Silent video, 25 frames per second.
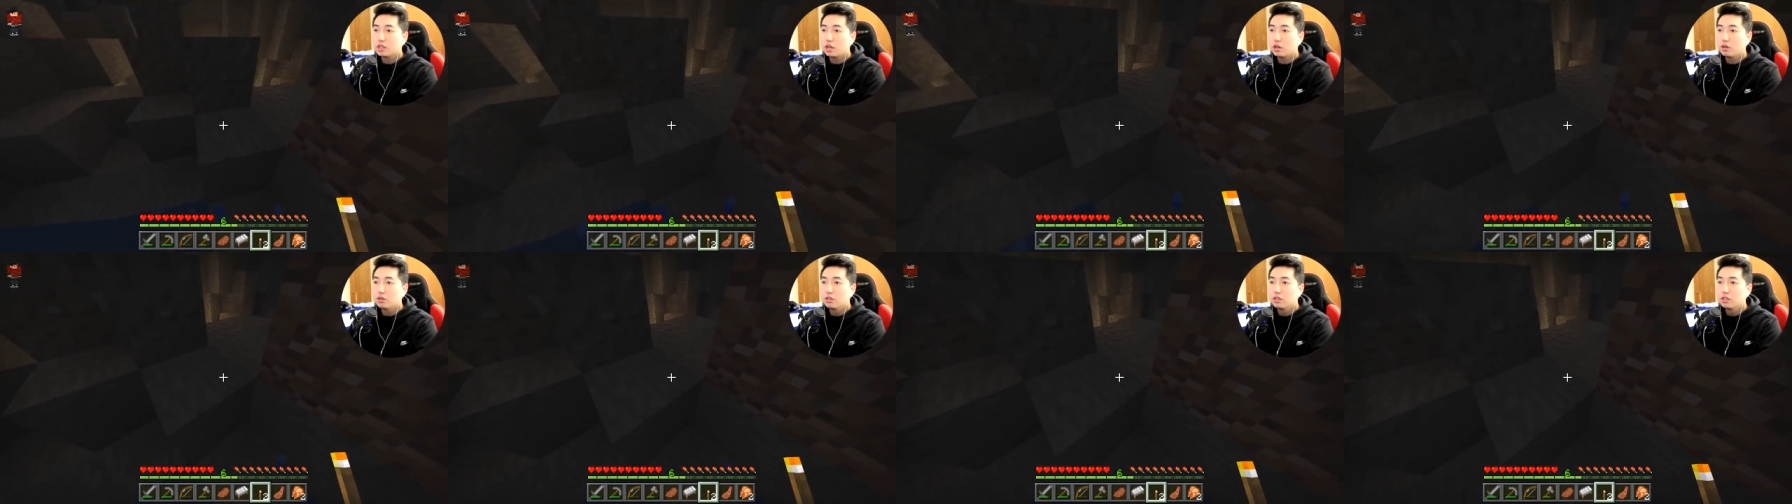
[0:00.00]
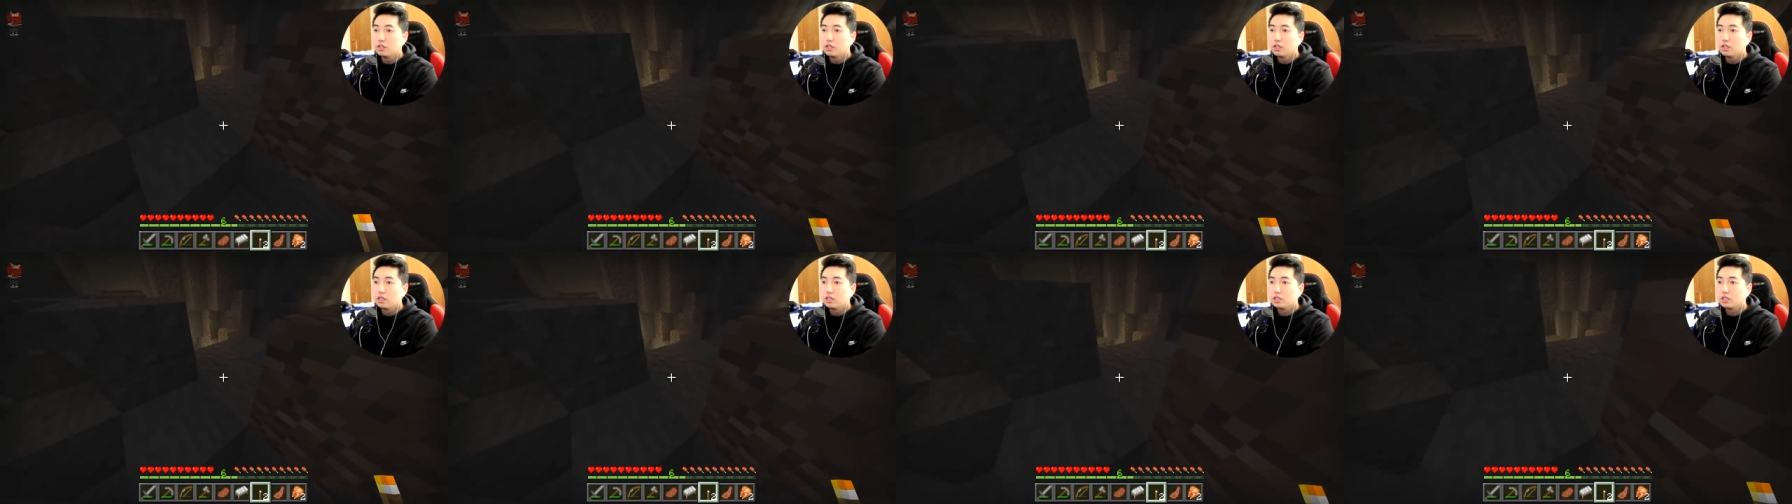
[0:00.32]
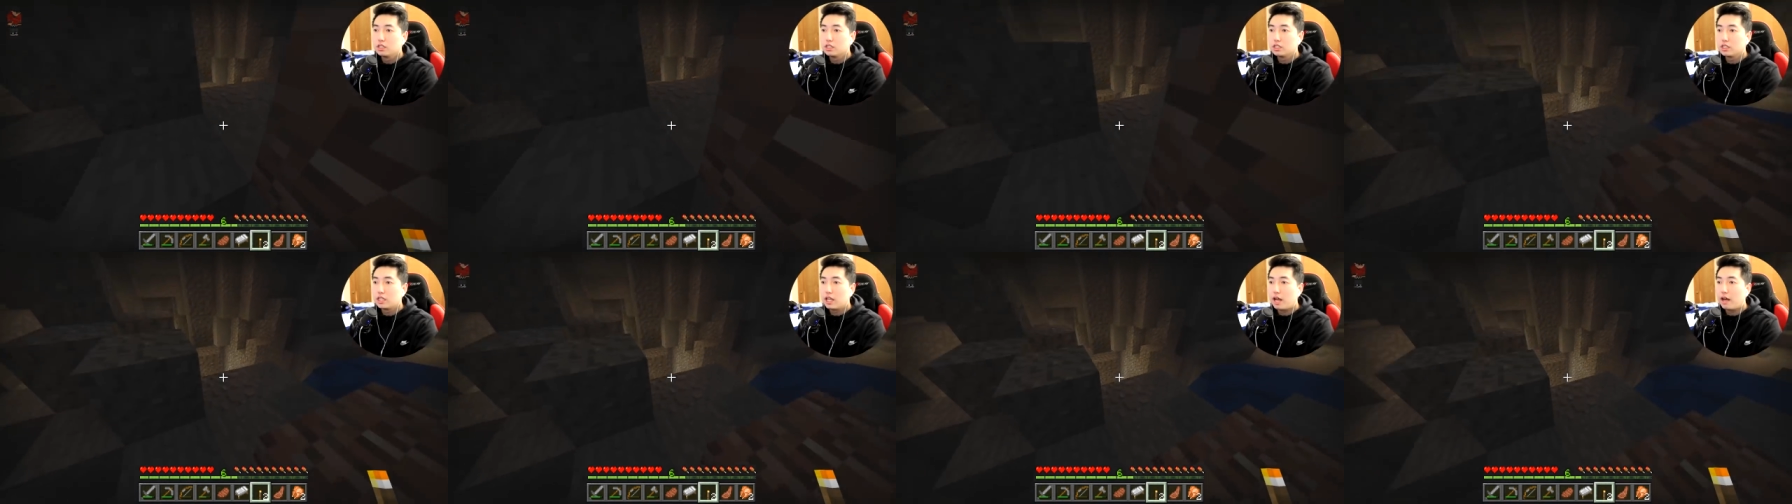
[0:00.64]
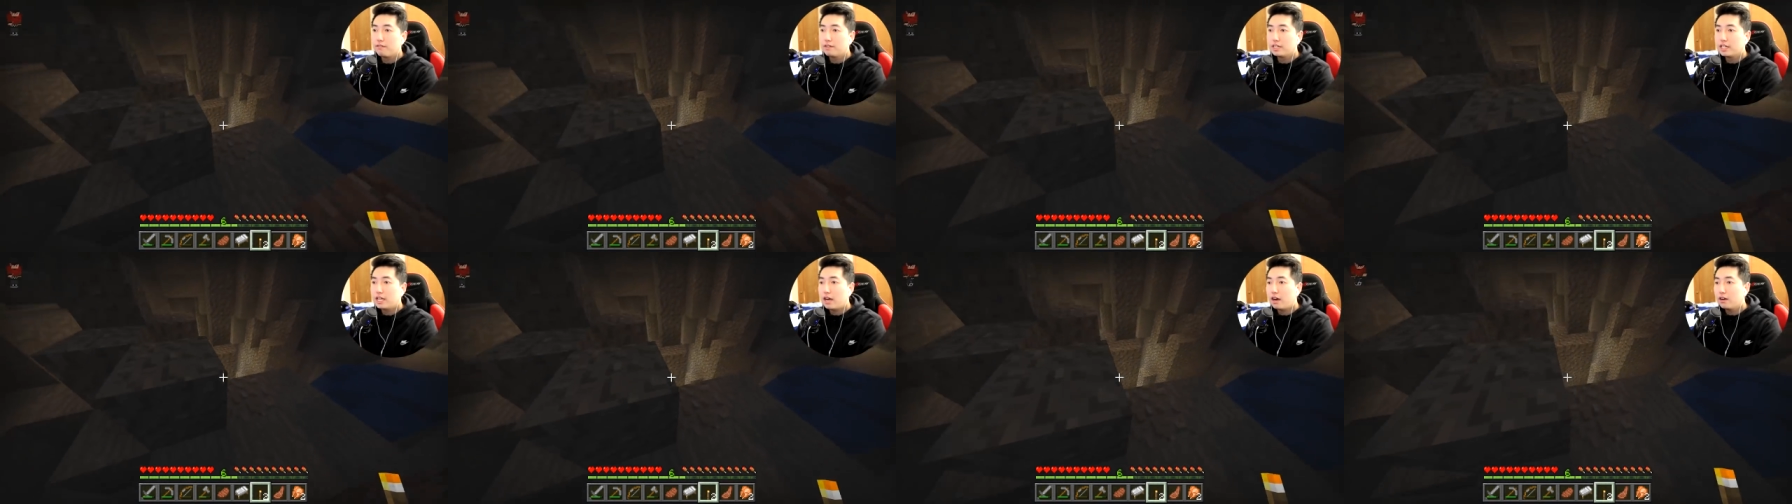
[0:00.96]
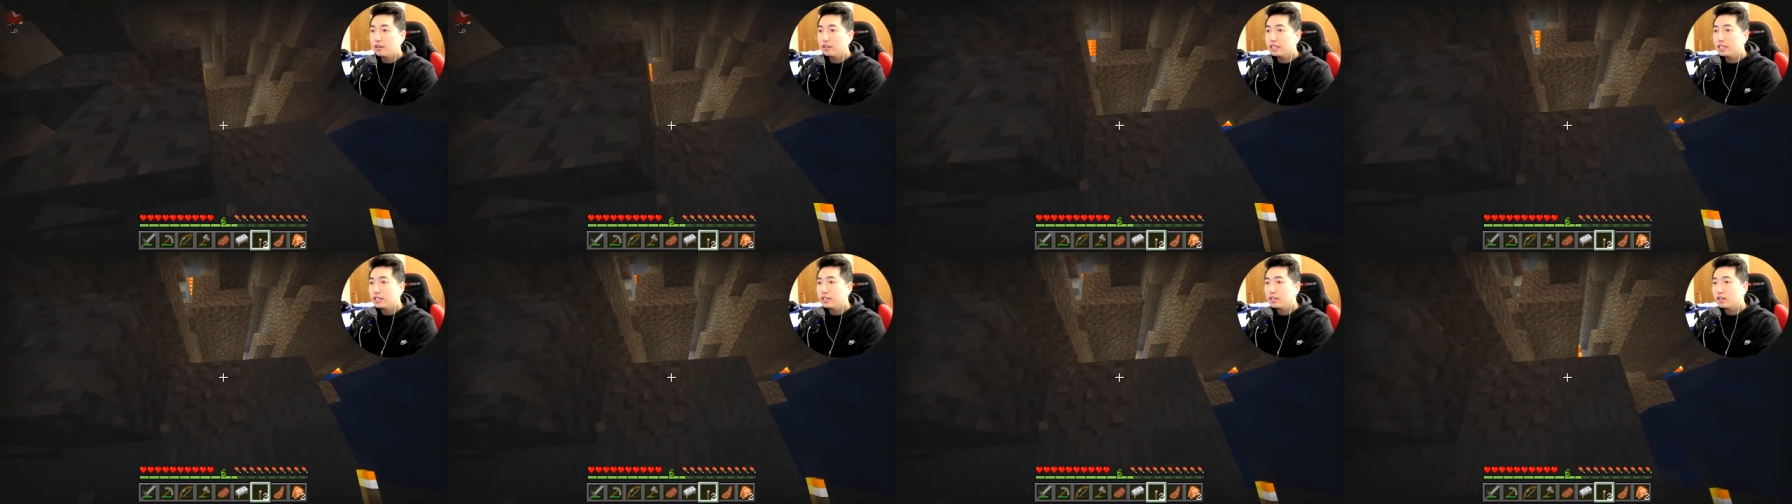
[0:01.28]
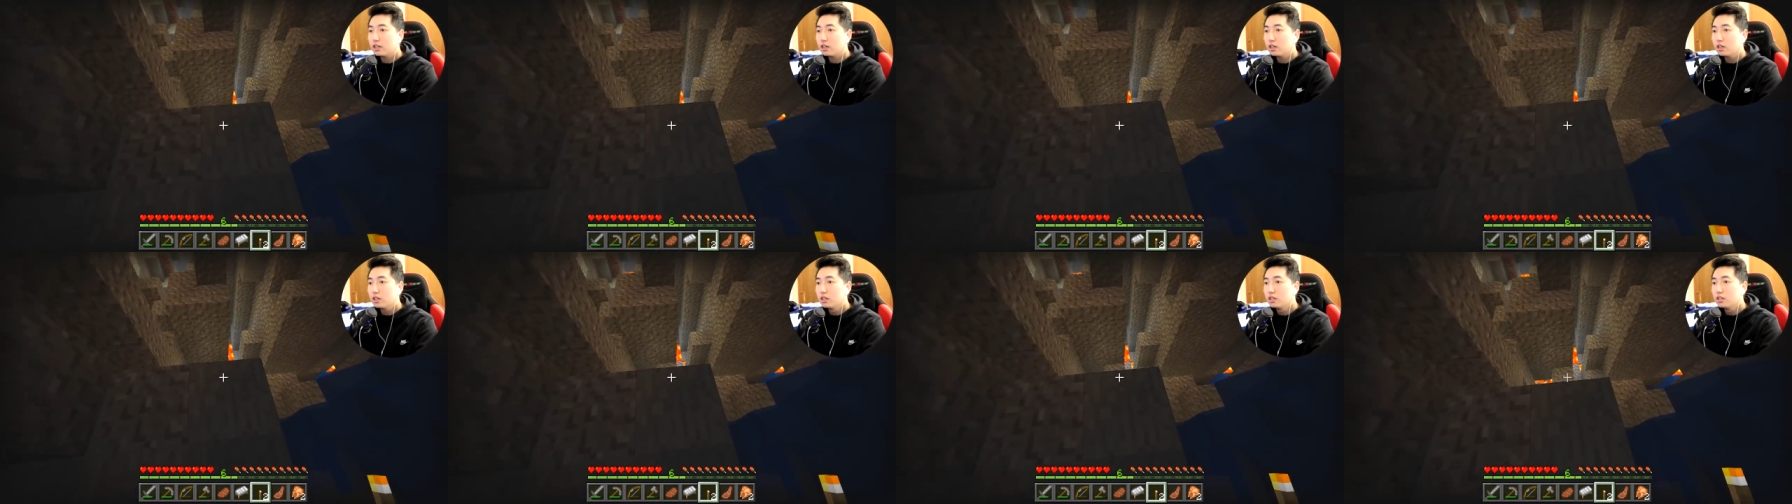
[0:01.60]
though. There's lava down
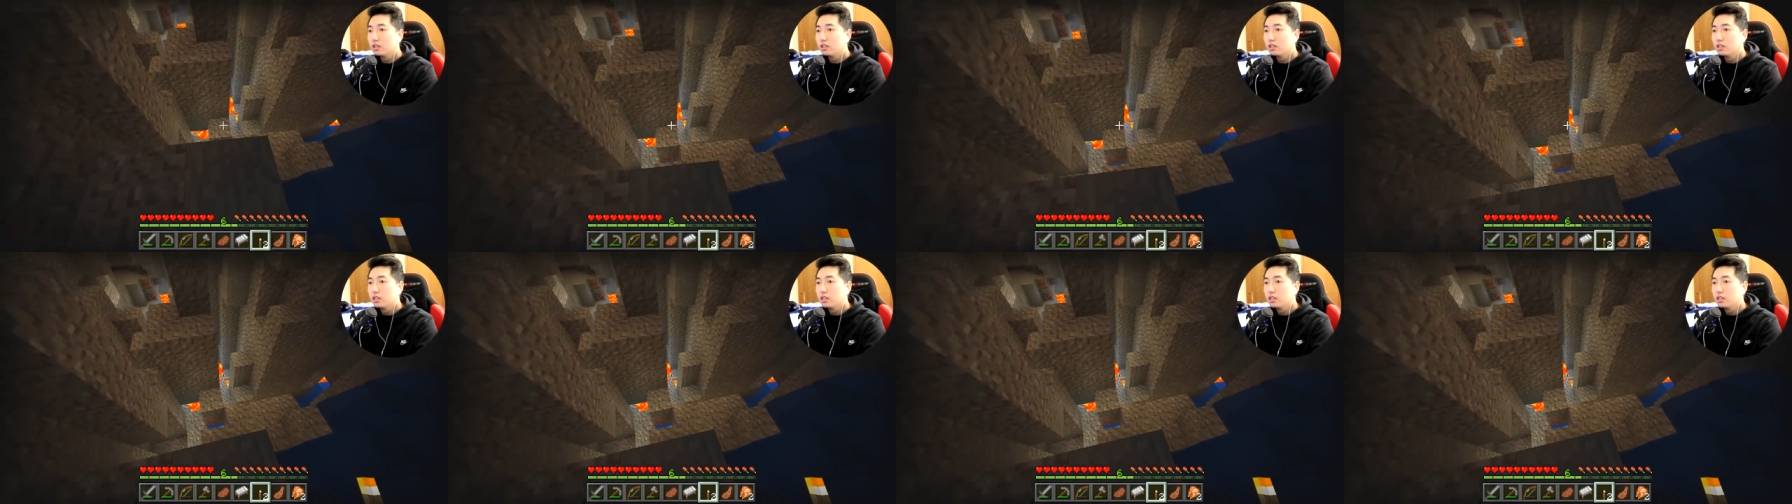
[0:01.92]
here.